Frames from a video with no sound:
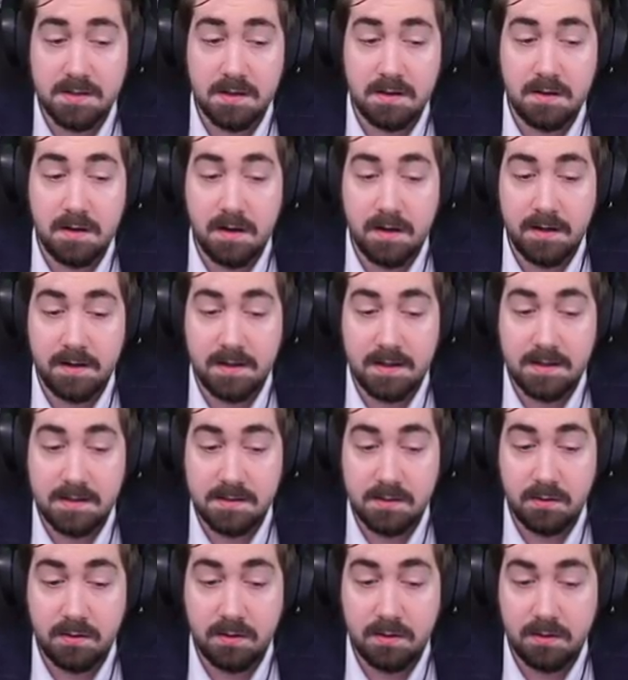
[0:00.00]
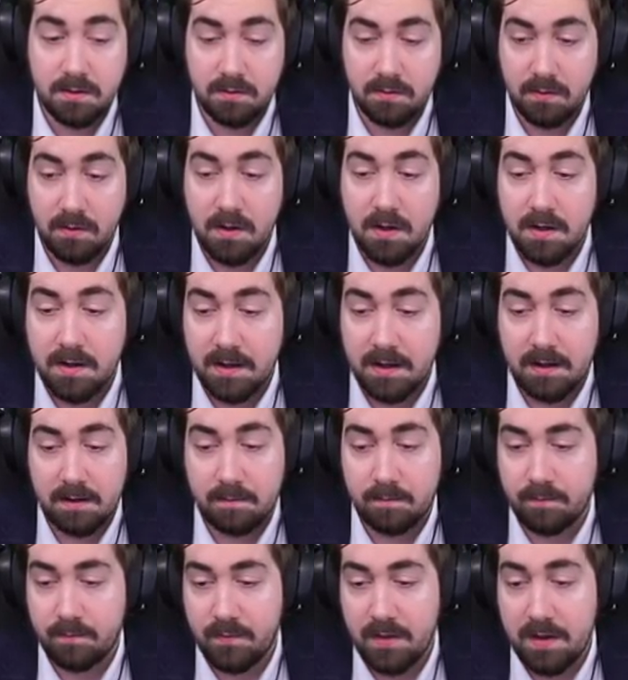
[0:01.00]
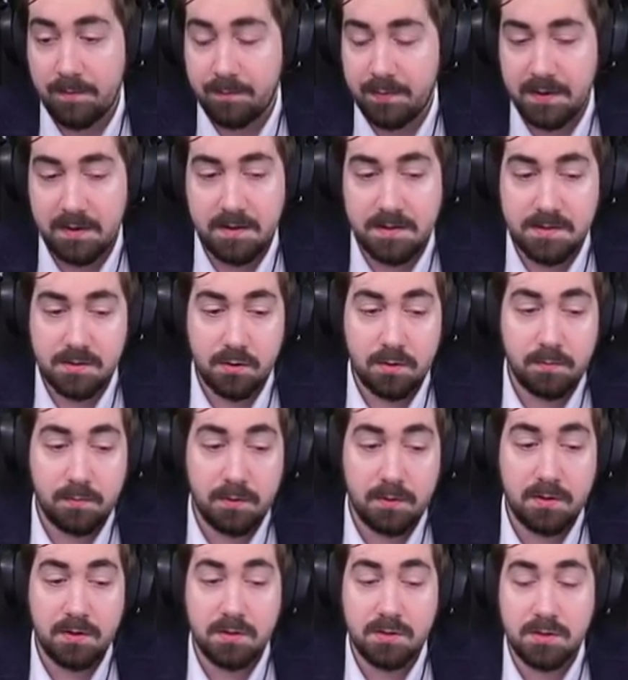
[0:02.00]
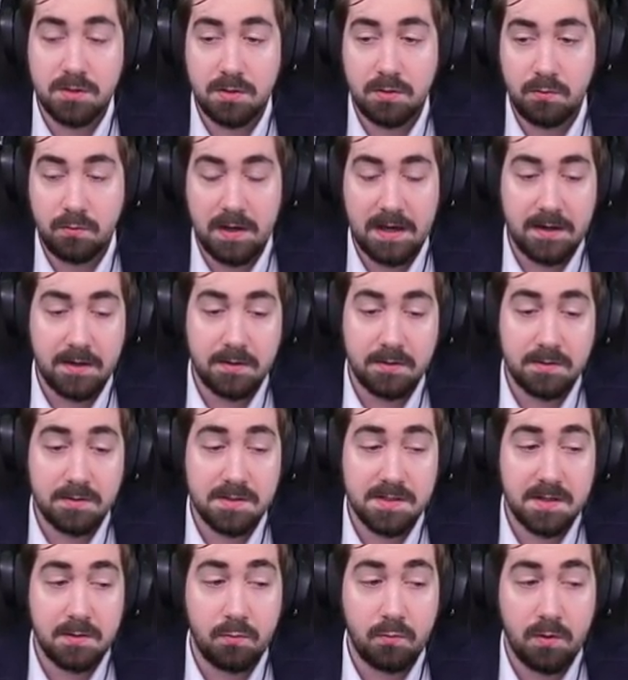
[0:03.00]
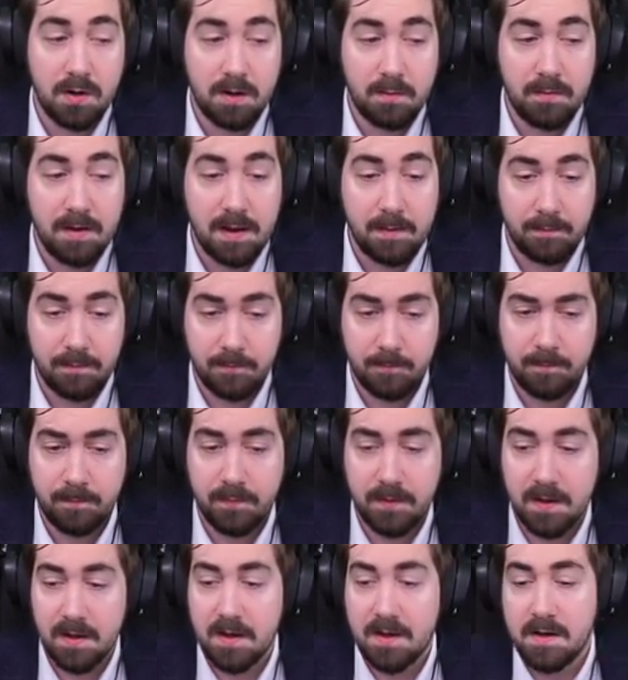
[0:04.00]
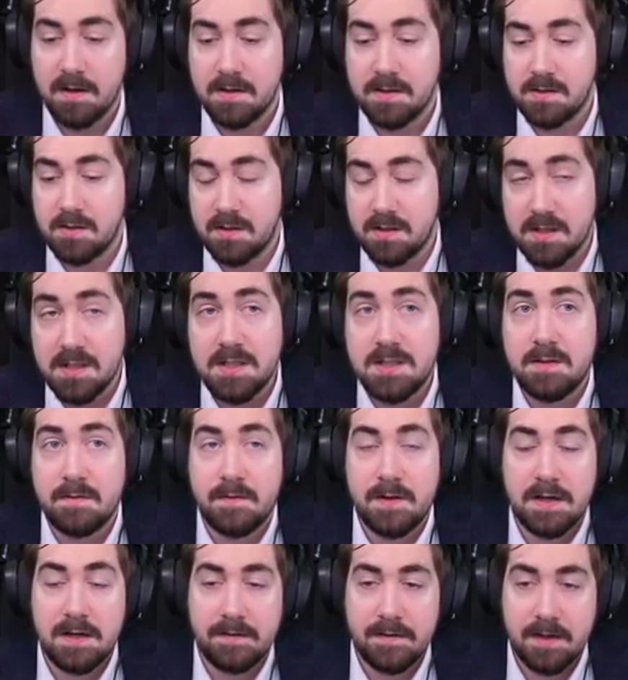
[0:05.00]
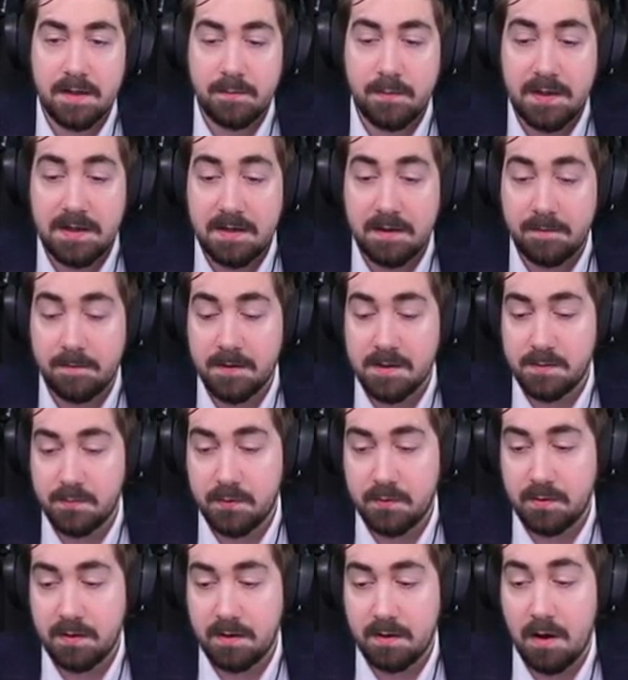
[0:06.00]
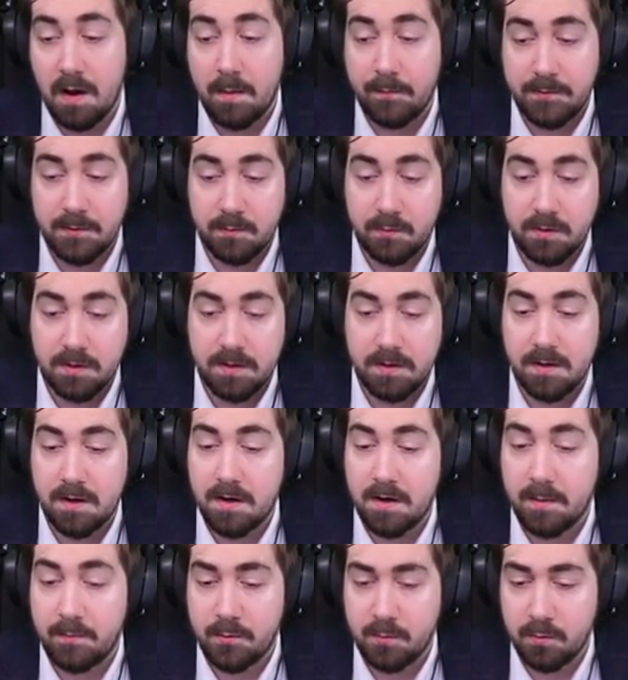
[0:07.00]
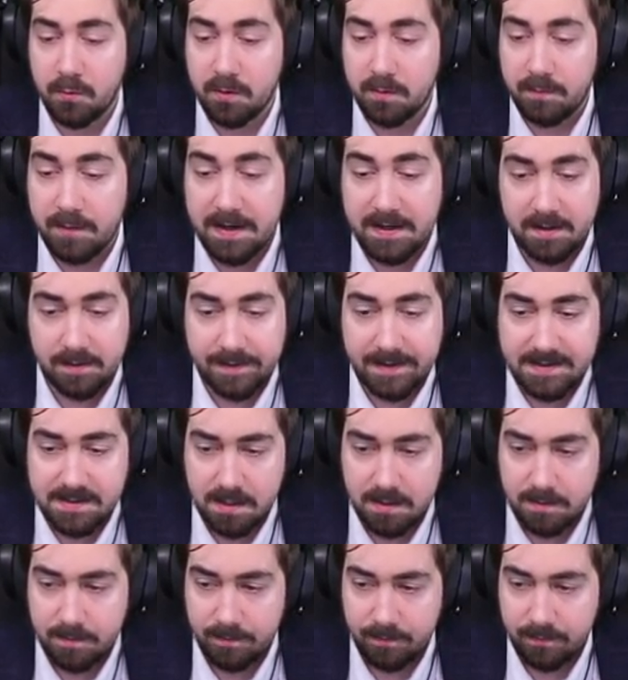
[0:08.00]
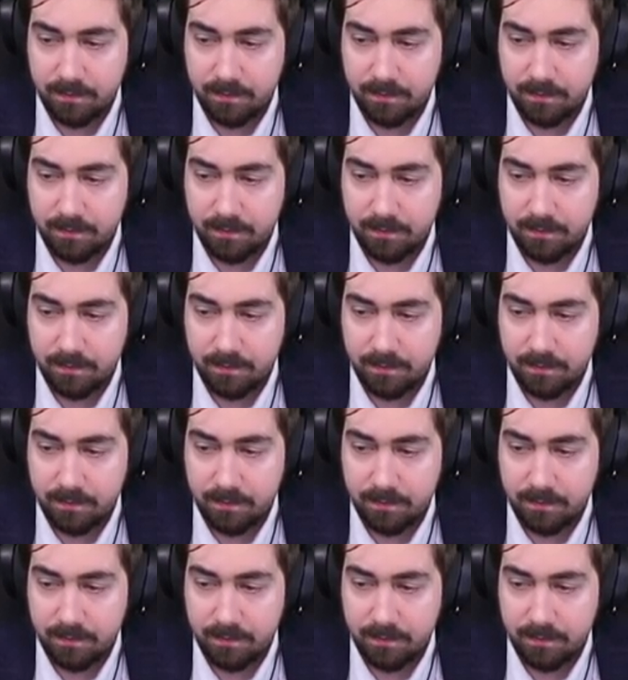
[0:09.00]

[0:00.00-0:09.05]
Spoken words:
a lot of things you can do. Like Empyrean's group looted two headhunters in one map. So there's a very, very big difference between optimal and non-optimal in Path of Exile.